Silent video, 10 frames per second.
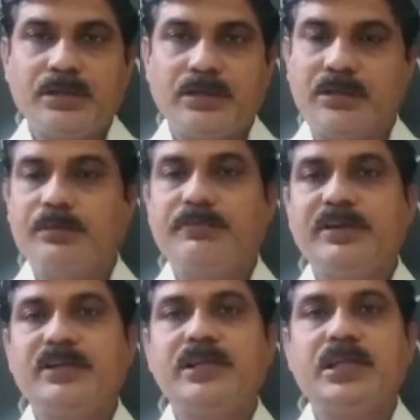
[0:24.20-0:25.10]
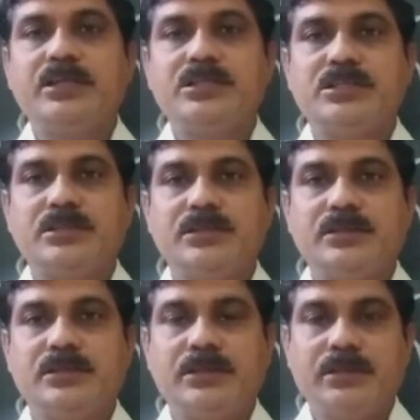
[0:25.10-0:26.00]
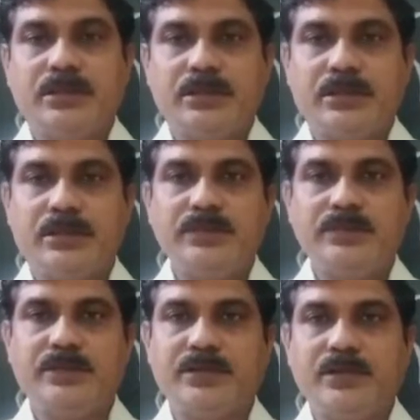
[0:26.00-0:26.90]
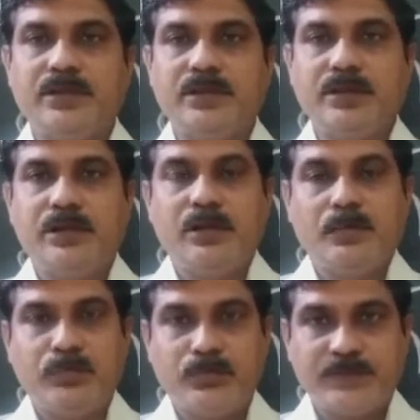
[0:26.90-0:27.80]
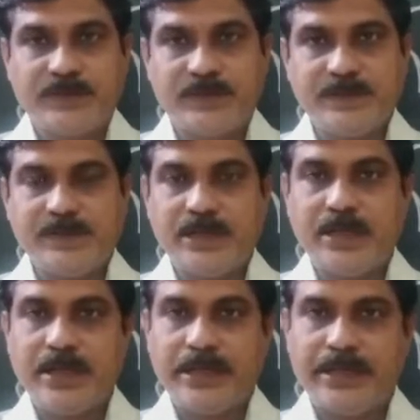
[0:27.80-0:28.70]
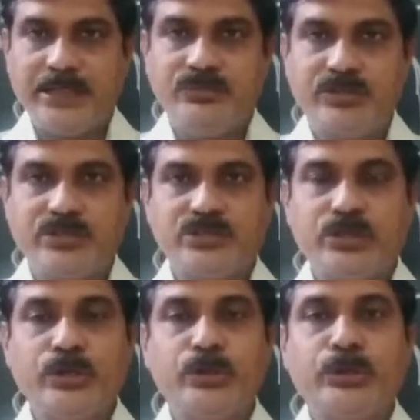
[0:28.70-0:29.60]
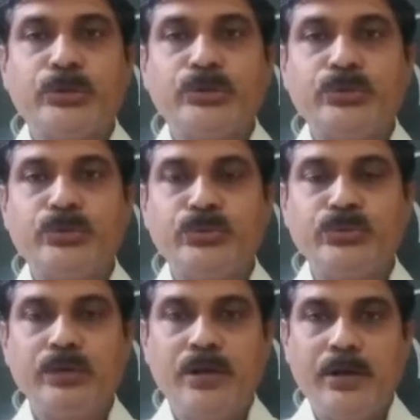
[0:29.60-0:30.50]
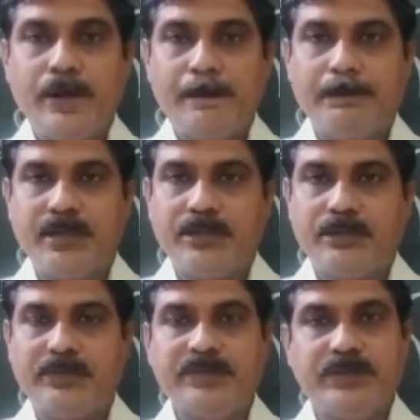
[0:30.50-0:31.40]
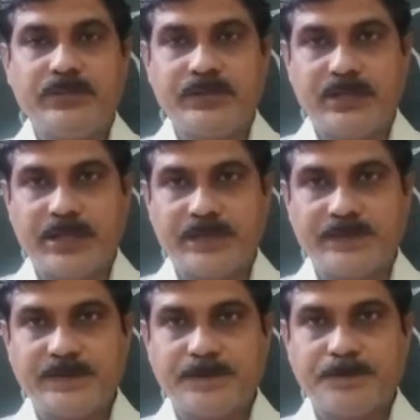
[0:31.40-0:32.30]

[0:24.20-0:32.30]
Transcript: Double fertilization is the process in which two male gametes utilize.